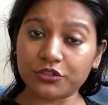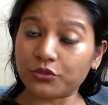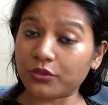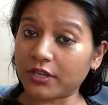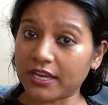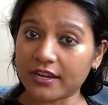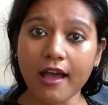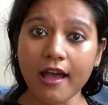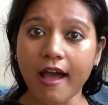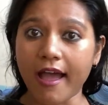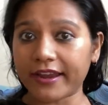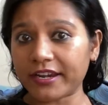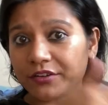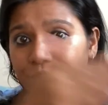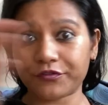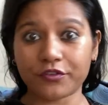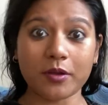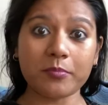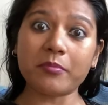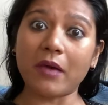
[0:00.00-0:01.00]
You can hide
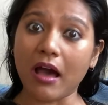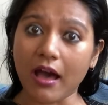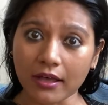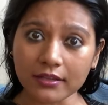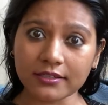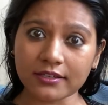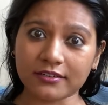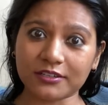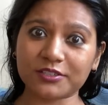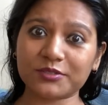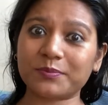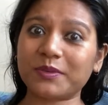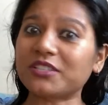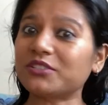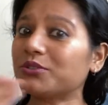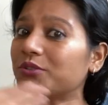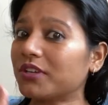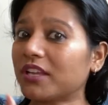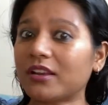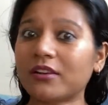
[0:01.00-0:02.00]
from others,
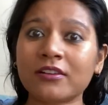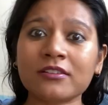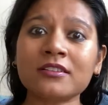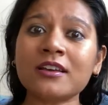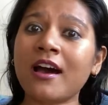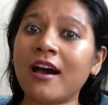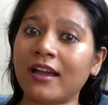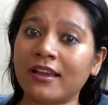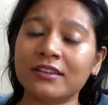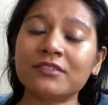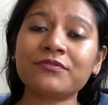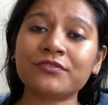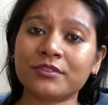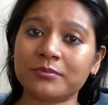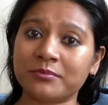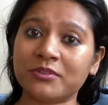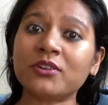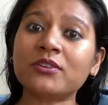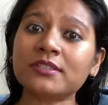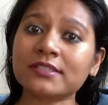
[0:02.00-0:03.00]
but you cannot hide
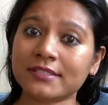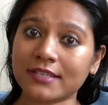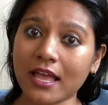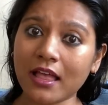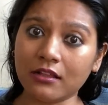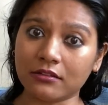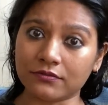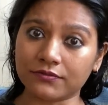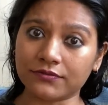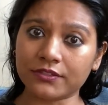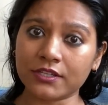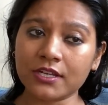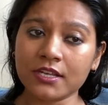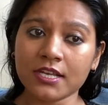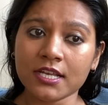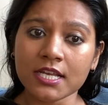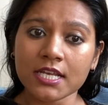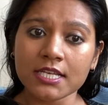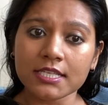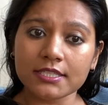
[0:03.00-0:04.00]
from yourself.
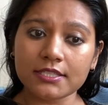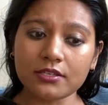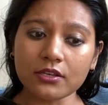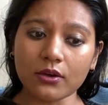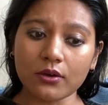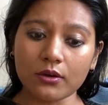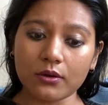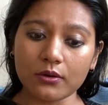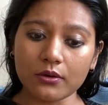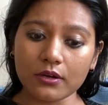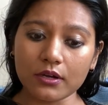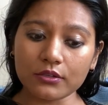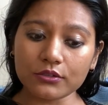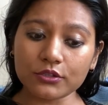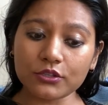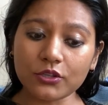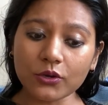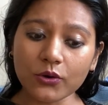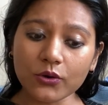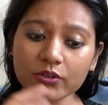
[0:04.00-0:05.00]
So
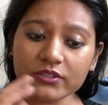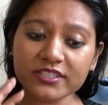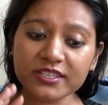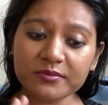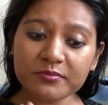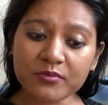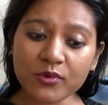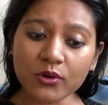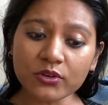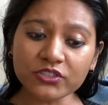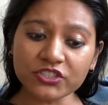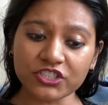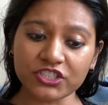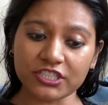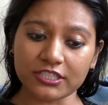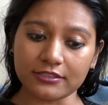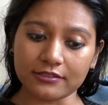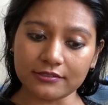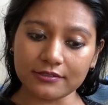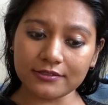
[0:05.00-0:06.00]
those
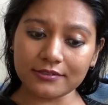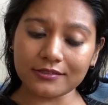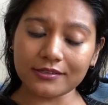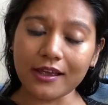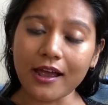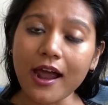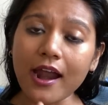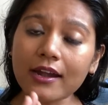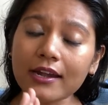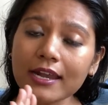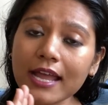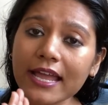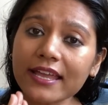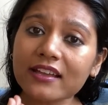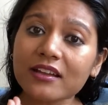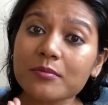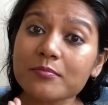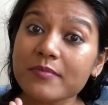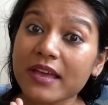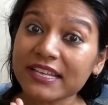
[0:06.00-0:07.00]
emotions are
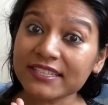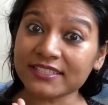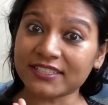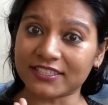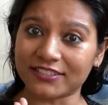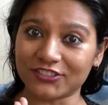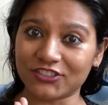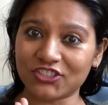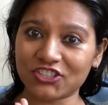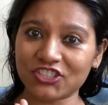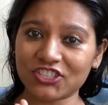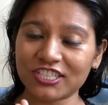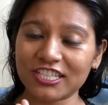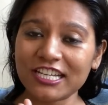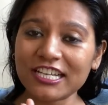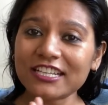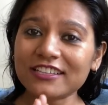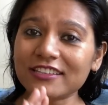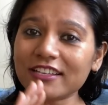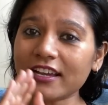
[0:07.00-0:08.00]
like a message.
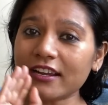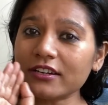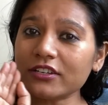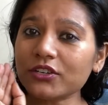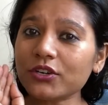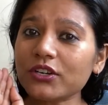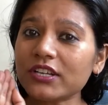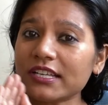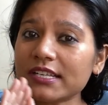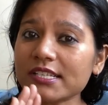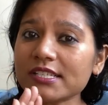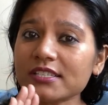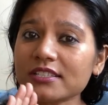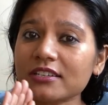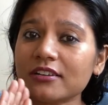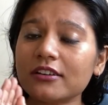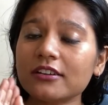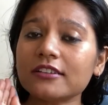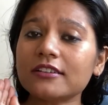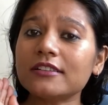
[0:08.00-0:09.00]
They are your
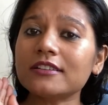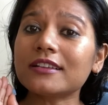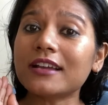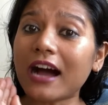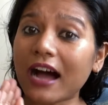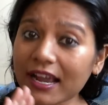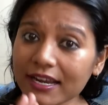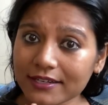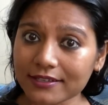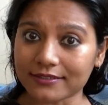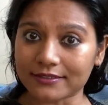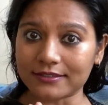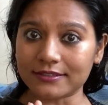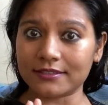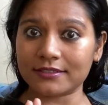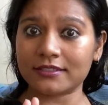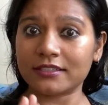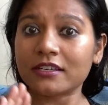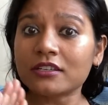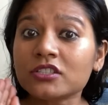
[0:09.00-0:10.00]
internal
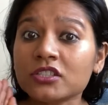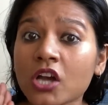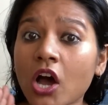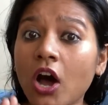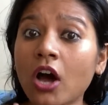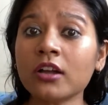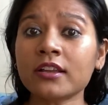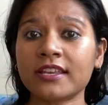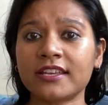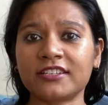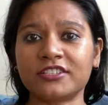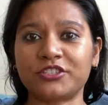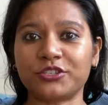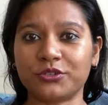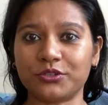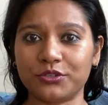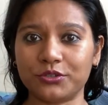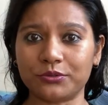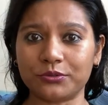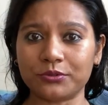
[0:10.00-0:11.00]
guidance talking
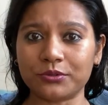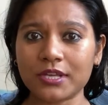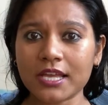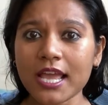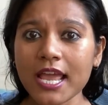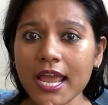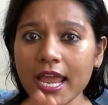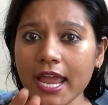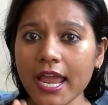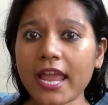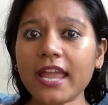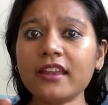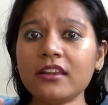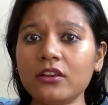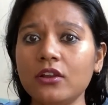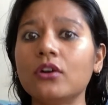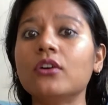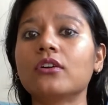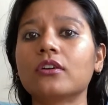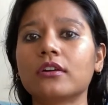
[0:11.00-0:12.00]
to you. Hey,
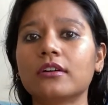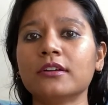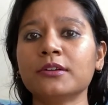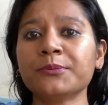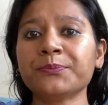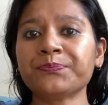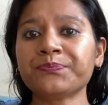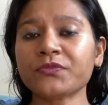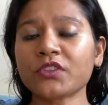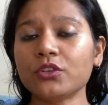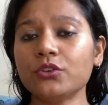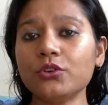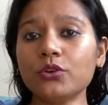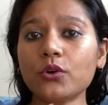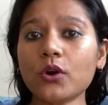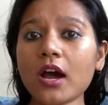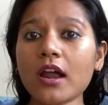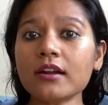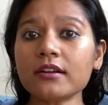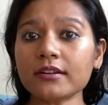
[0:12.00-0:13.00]
look,
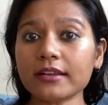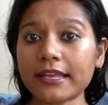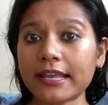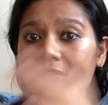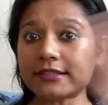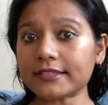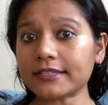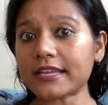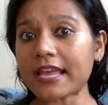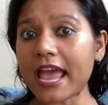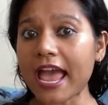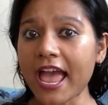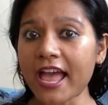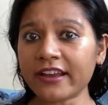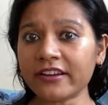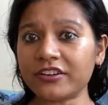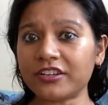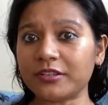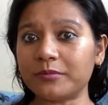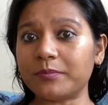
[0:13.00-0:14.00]
you are getting
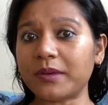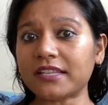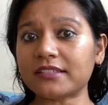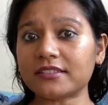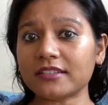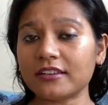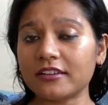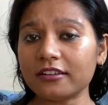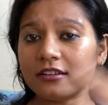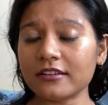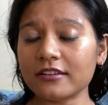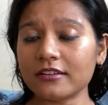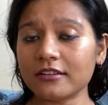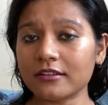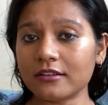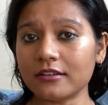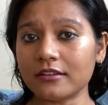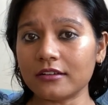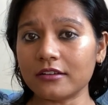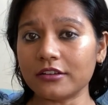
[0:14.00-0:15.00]
angry, but
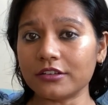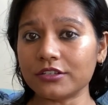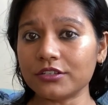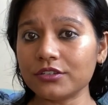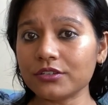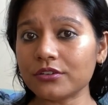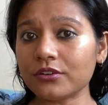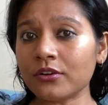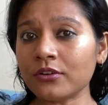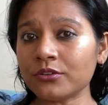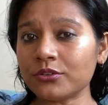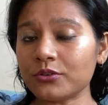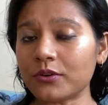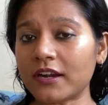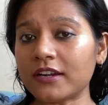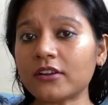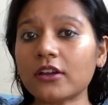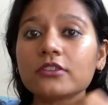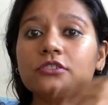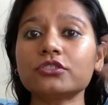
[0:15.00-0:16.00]
you know, you
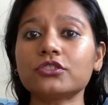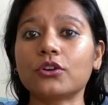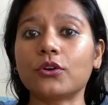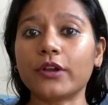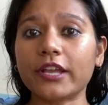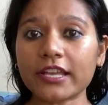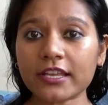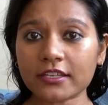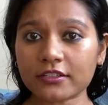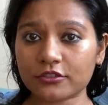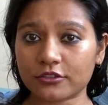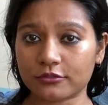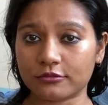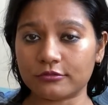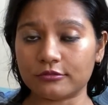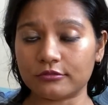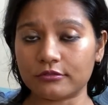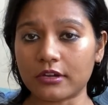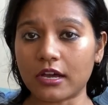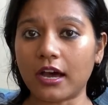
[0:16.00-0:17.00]
are not showing it
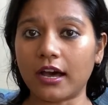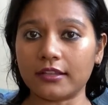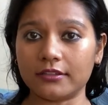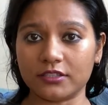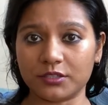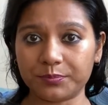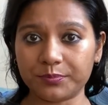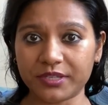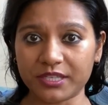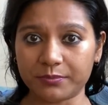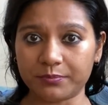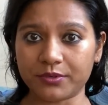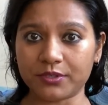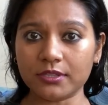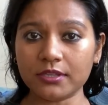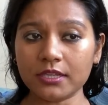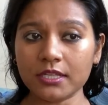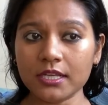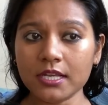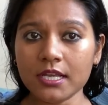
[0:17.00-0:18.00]
to other
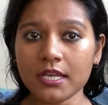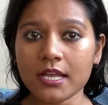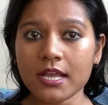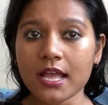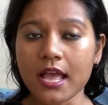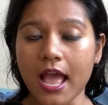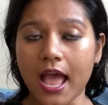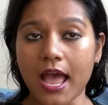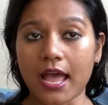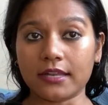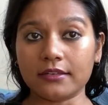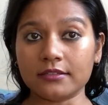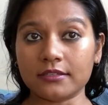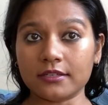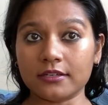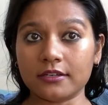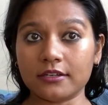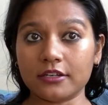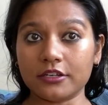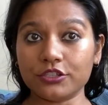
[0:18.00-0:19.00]
people, and
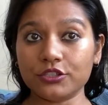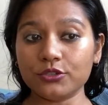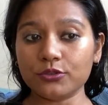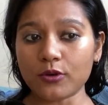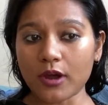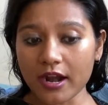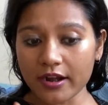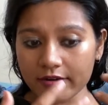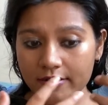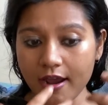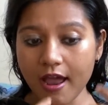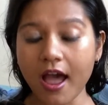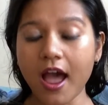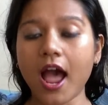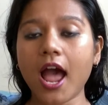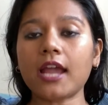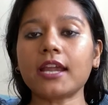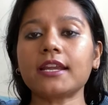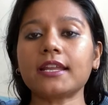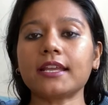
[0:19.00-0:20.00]
you are
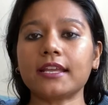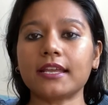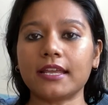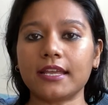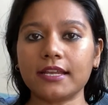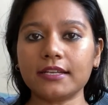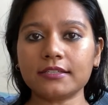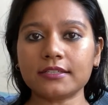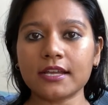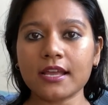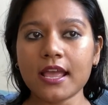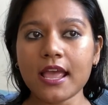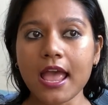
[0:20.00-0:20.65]
hiding it.